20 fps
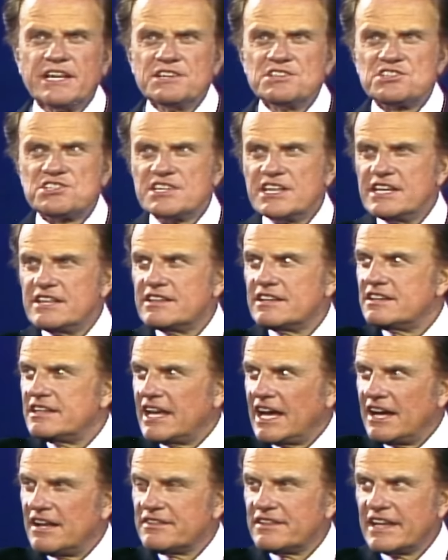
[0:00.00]
can see that
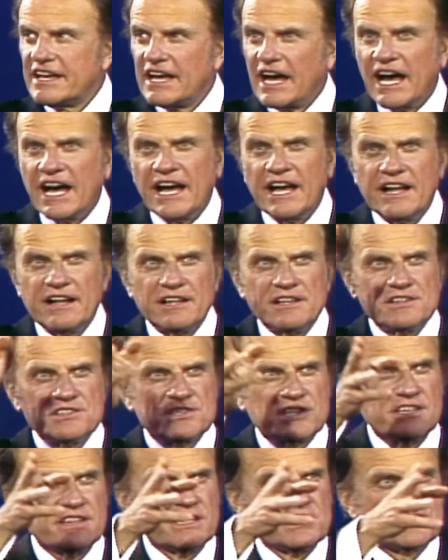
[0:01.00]
down the
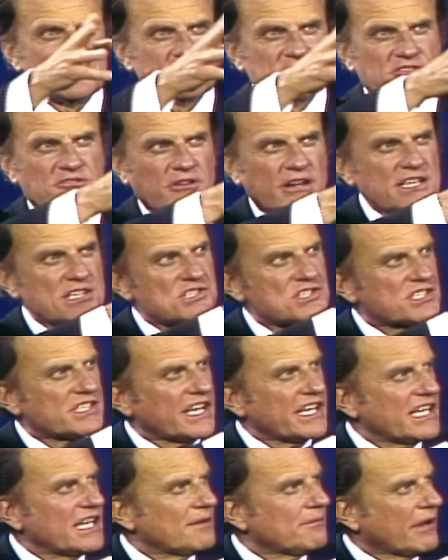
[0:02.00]
aisles in this great
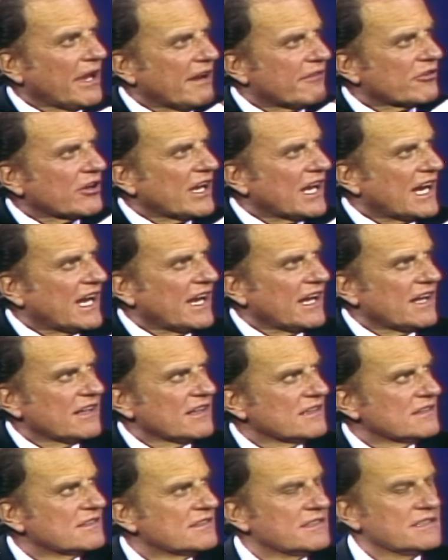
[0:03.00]
stadium, every
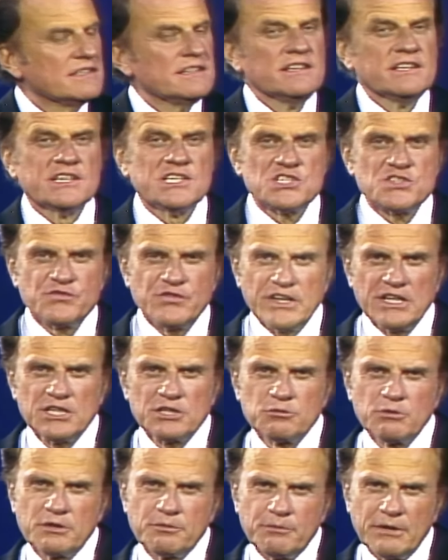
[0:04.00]
aisle is
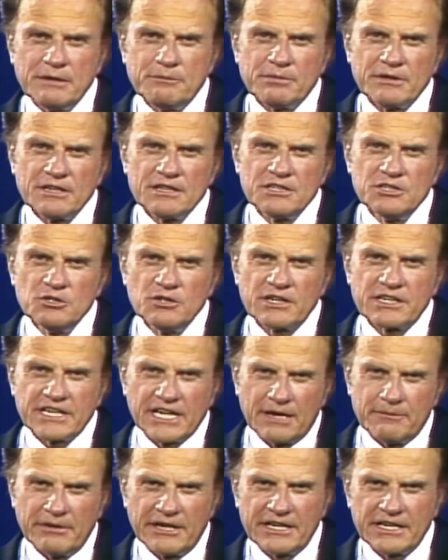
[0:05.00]
filled with people who are
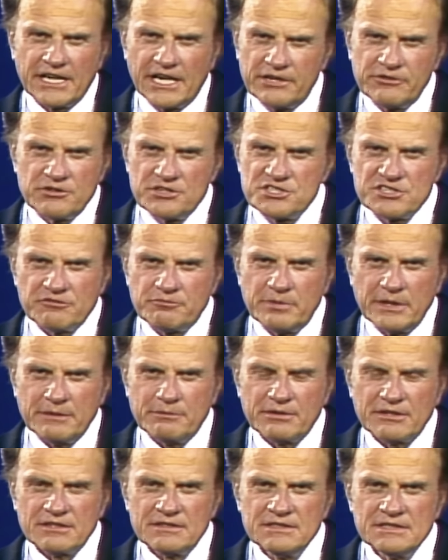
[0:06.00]
coming, hundreds of
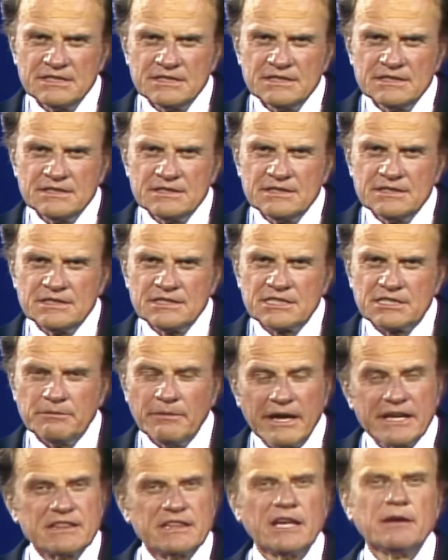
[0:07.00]
people, to
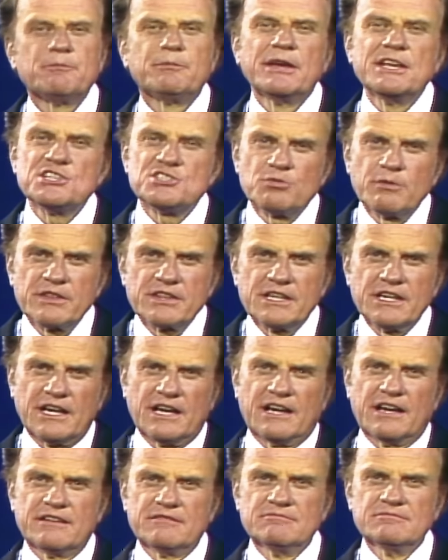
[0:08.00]
make their peace with
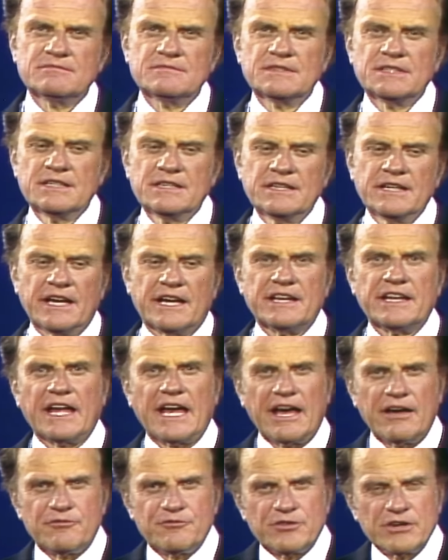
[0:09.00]
God and
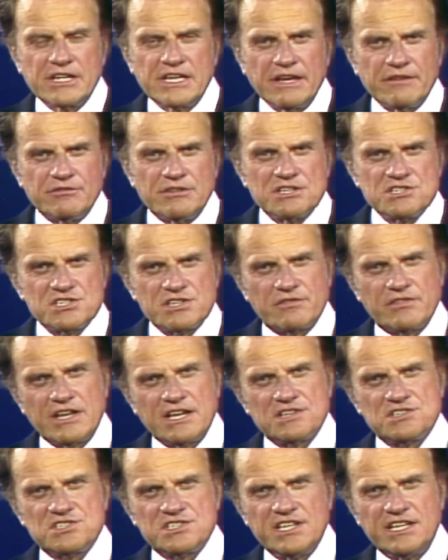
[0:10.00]
to have forgiveness of
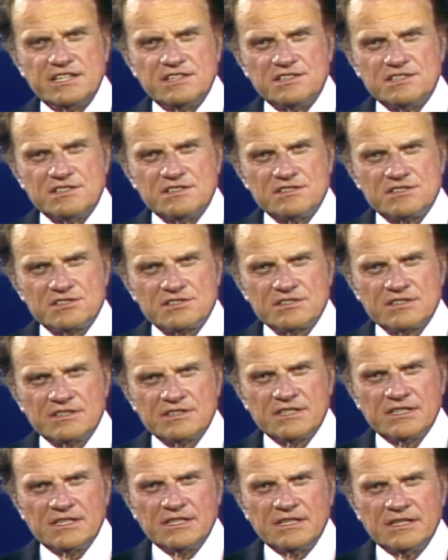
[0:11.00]
their sins
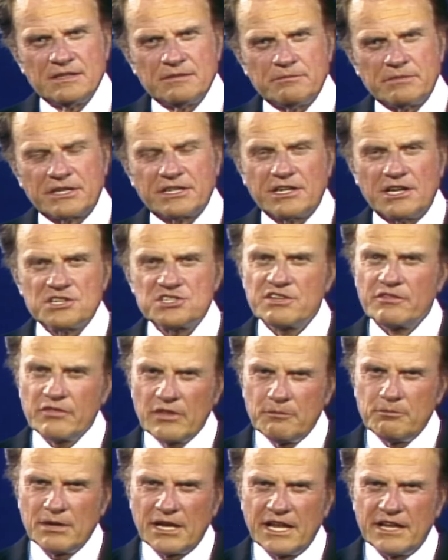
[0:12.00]
because of
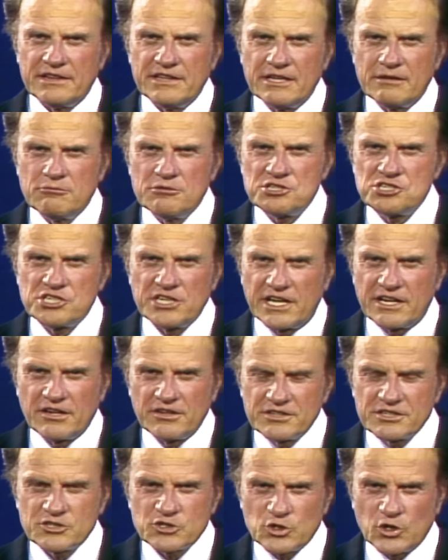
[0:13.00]
the blood that was shed
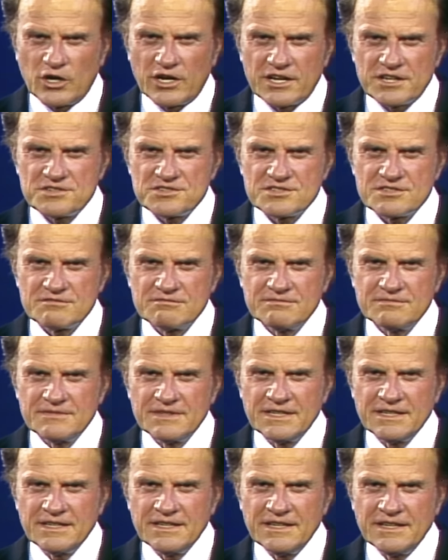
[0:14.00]
on the cross.
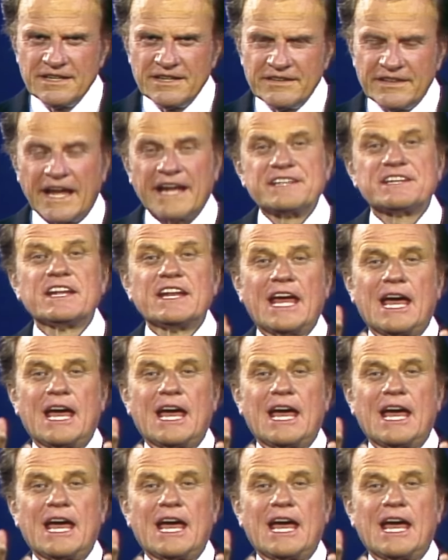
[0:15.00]
That can